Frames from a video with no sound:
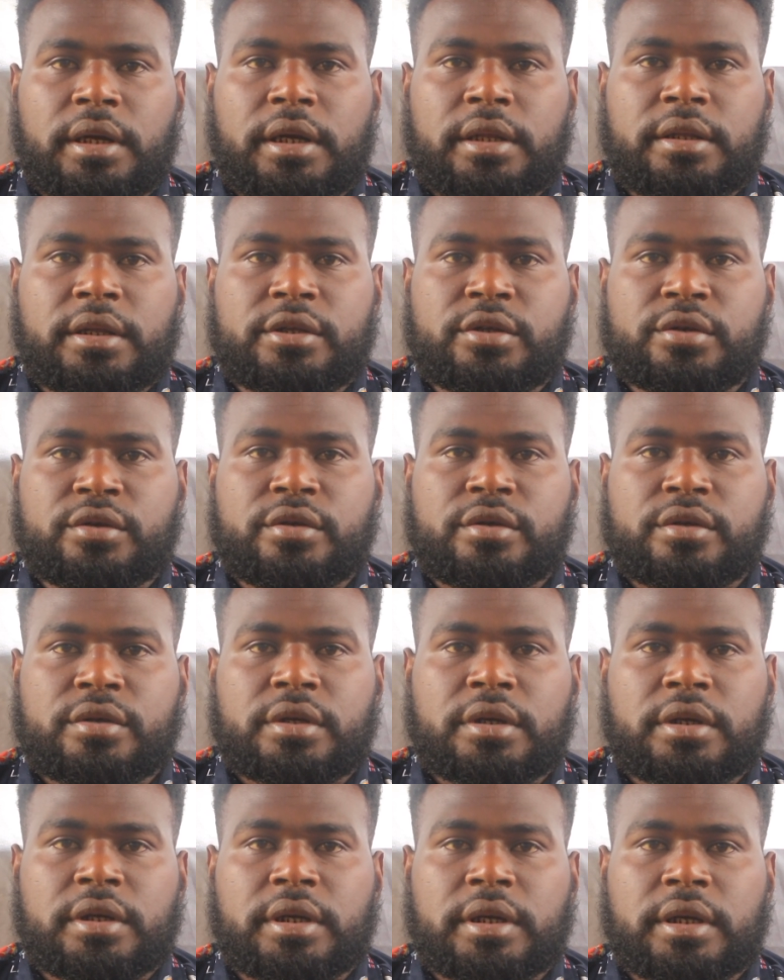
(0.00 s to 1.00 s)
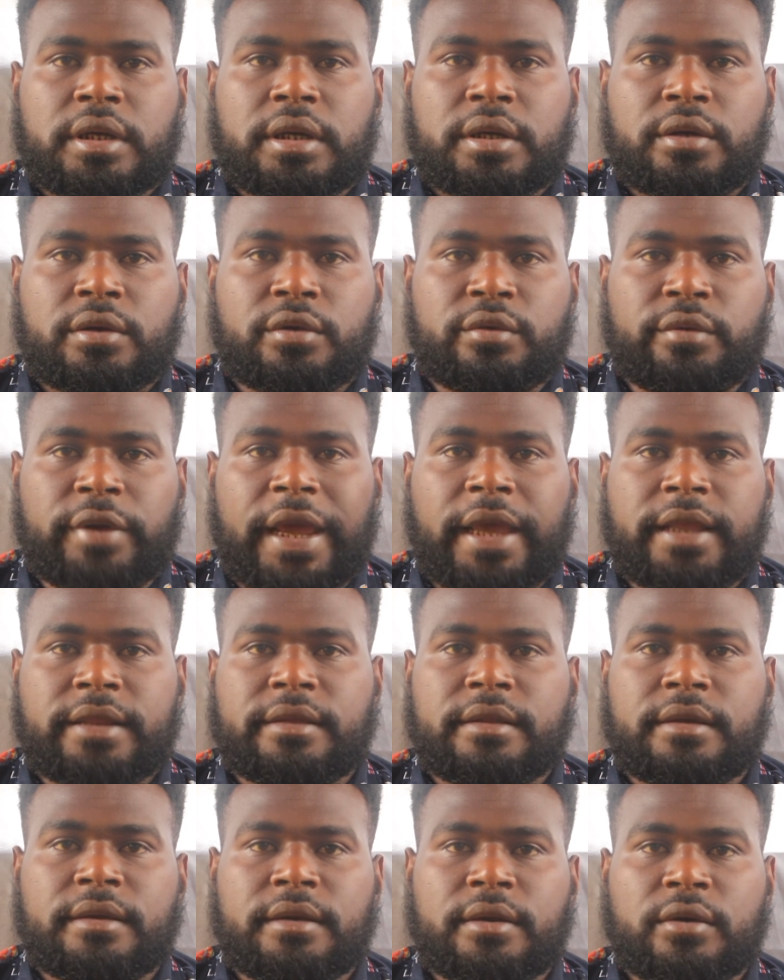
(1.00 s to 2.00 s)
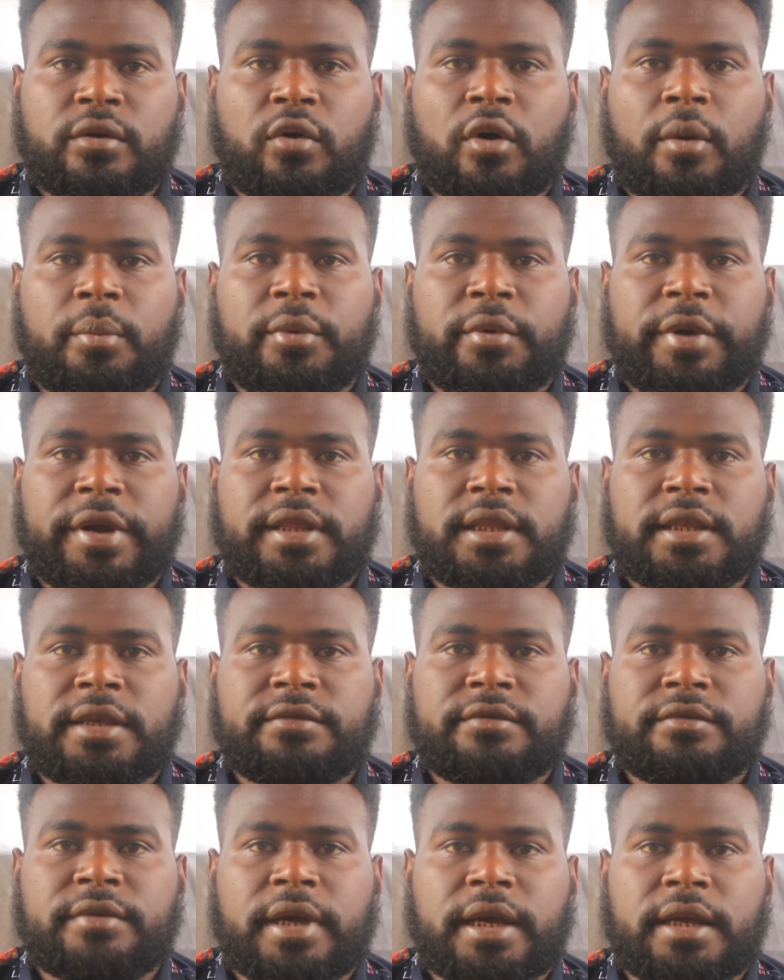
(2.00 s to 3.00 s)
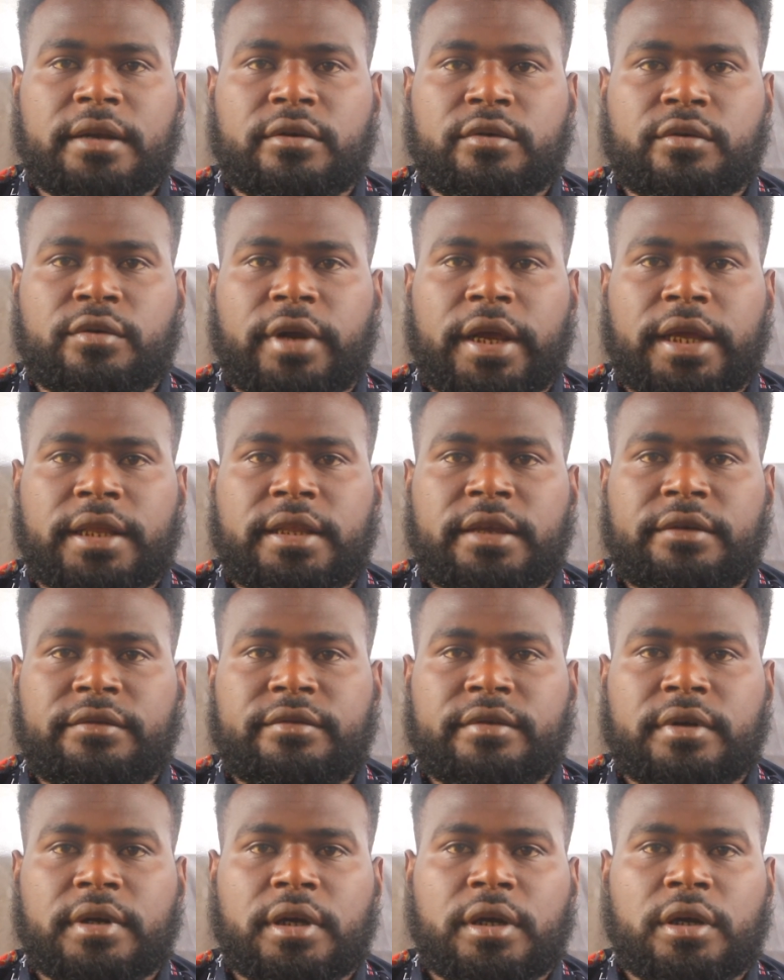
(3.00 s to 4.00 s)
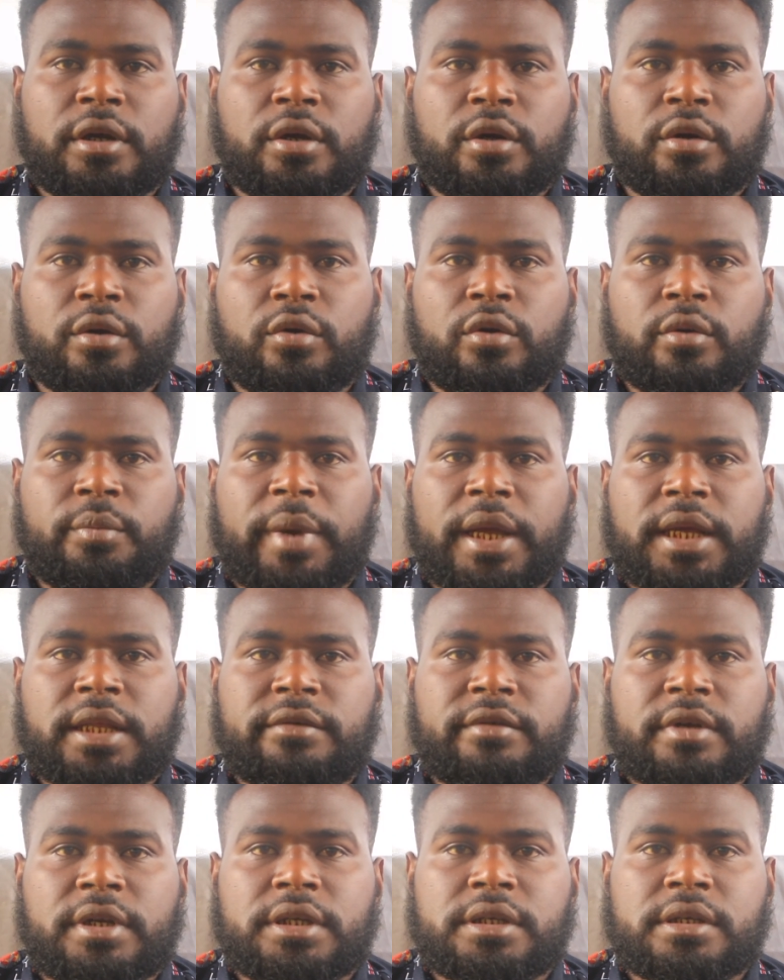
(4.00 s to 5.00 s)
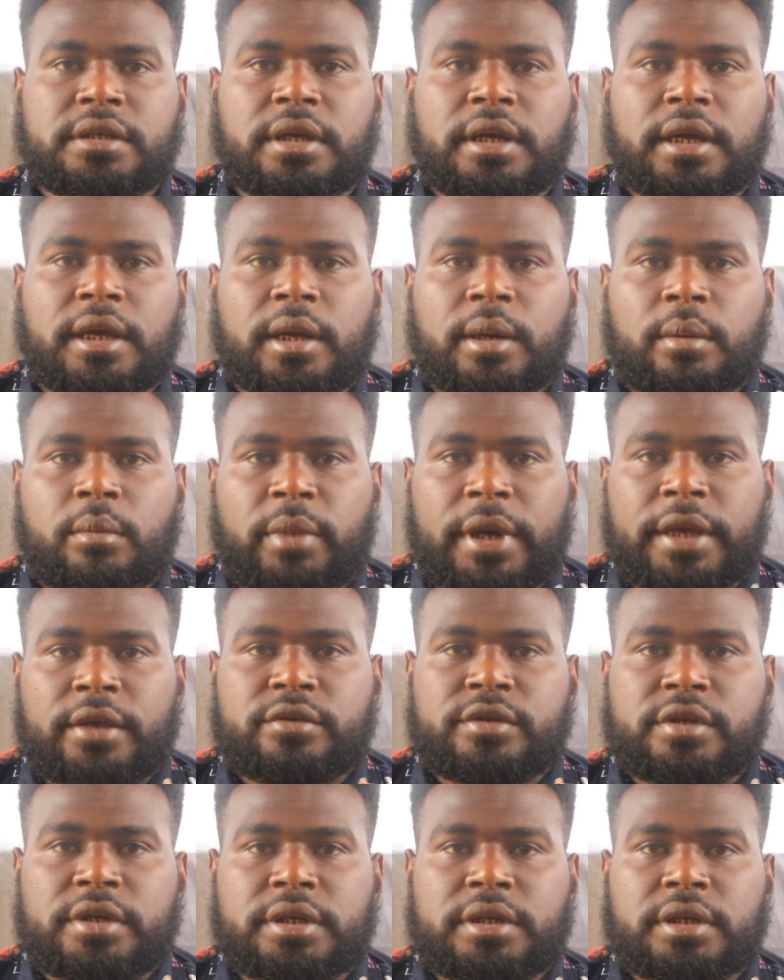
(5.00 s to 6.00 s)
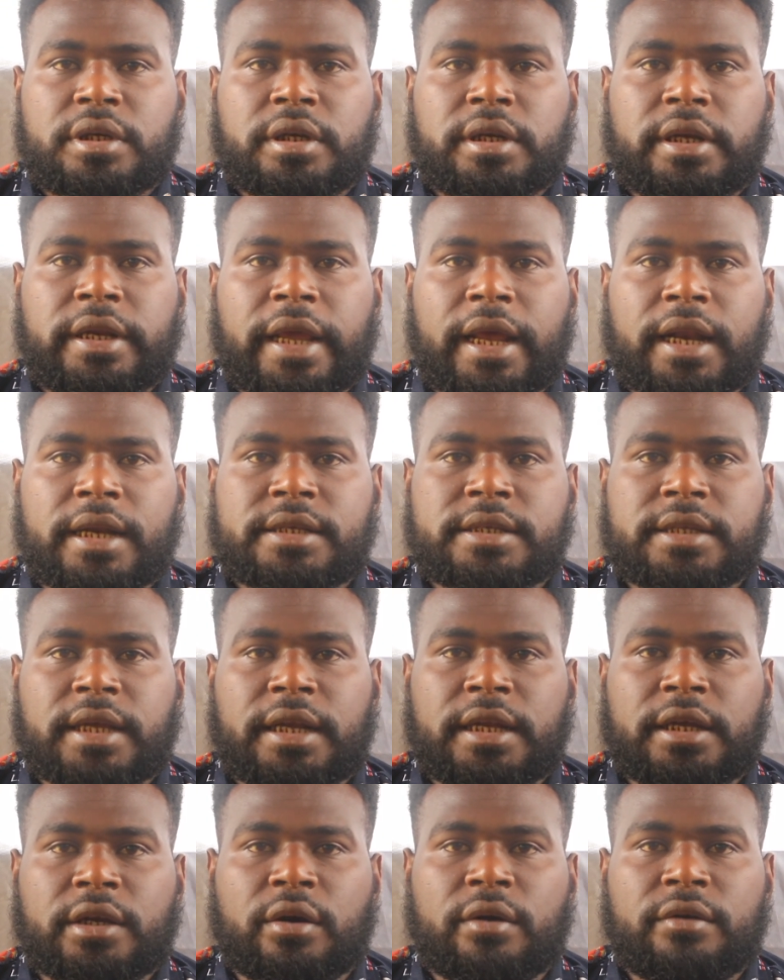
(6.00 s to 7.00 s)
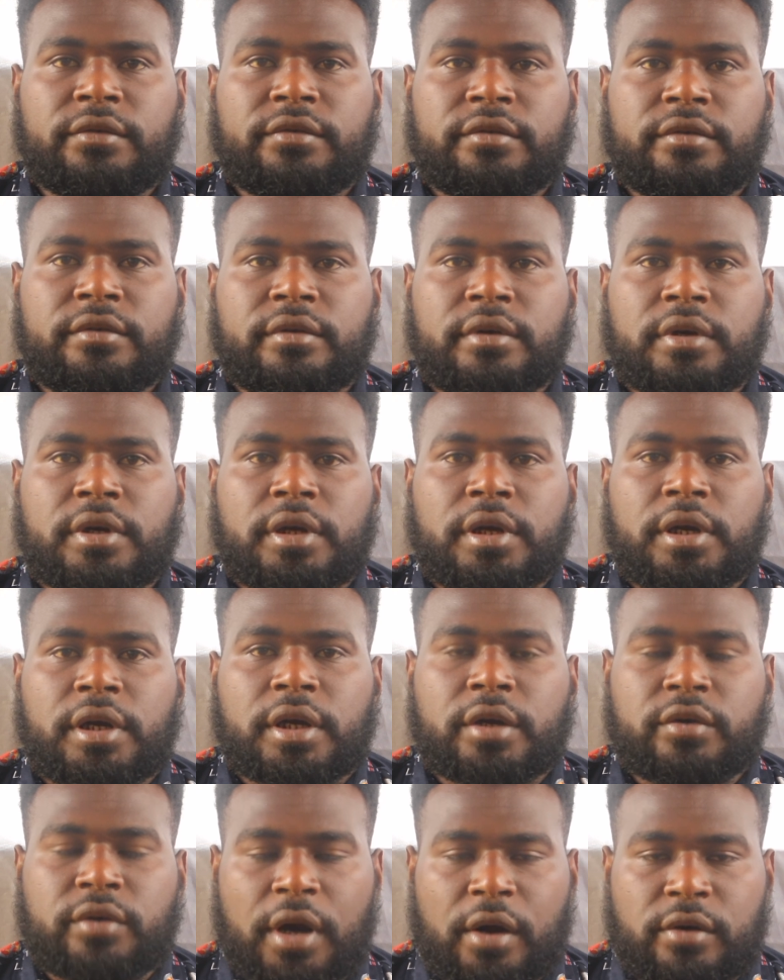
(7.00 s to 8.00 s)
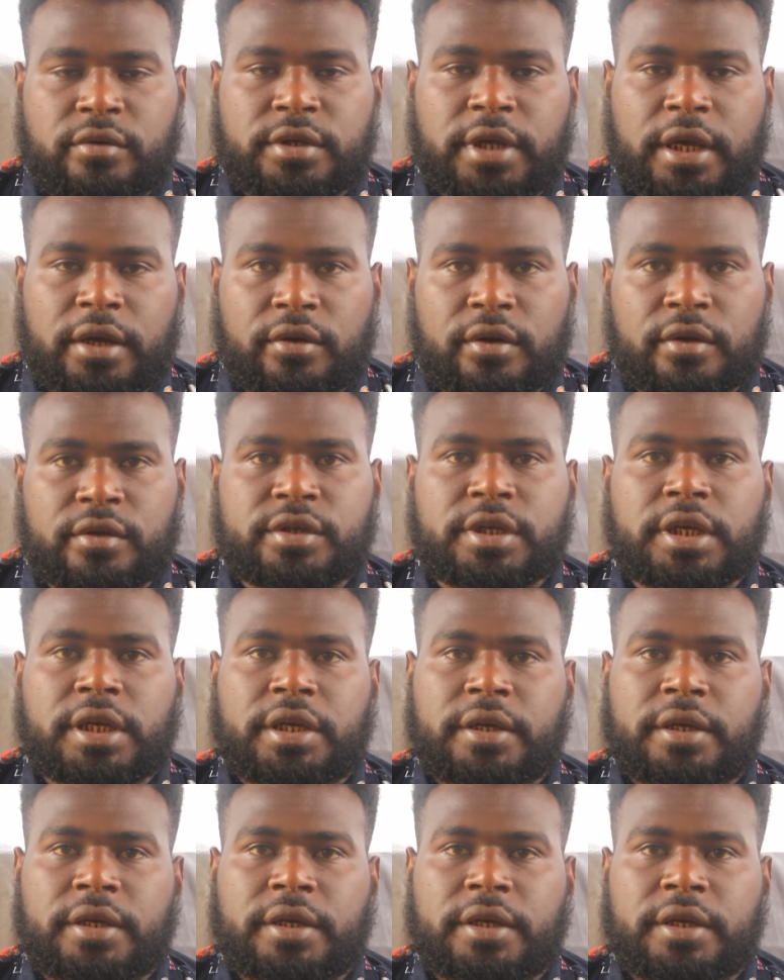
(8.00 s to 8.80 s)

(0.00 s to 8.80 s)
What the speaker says: Teachers create cooperative and creative group activities by using the understanding of crowd psychology.